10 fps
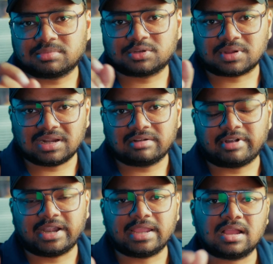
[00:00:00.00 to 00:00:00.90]
comes to color
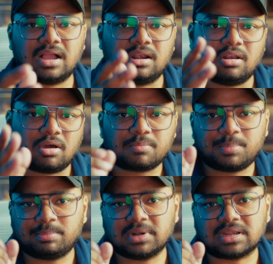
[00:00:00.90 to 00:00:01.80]
grading, a lot
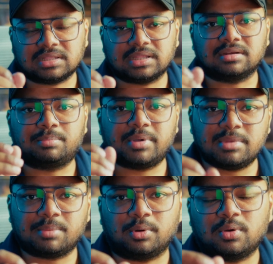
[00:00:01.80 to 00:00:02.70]
of people consider
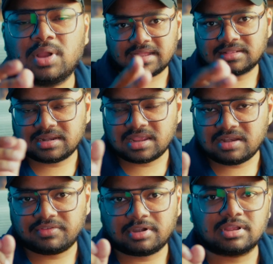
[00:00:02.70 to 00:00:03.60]
Premiere Pro as an
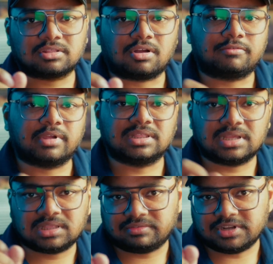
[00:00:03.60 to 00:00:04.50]
inferior software
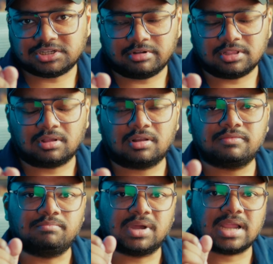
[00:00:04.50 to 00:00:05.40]
than DaVinci
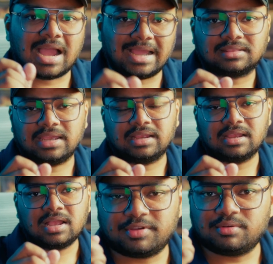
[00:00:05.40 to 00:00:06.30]
Resolve, but I think
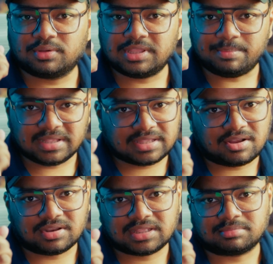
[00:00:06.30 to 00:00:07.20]
if you know the
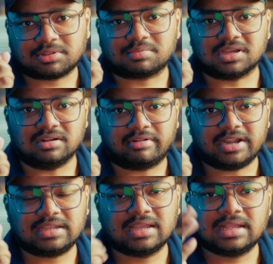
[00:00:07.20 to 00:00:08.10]
basic concepts of color
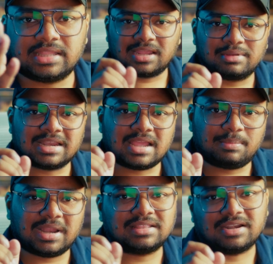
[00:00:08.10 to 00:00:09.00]
grading, then you can
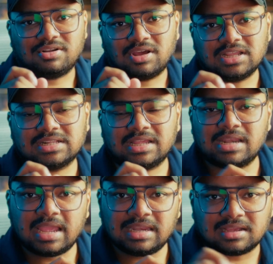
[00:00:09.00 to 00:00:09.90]
apply that knowledge
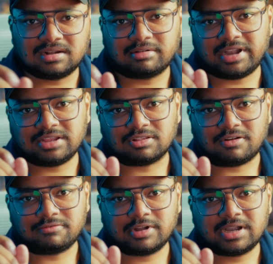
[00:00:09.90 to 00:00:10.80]
in any color grading
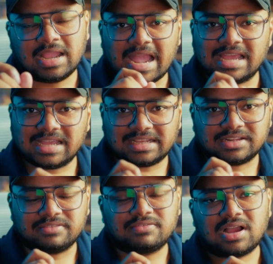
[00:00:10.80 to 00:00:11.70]
software and
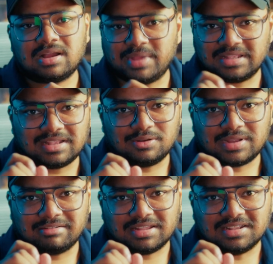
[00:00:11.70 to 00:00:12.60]
achieve amazing looking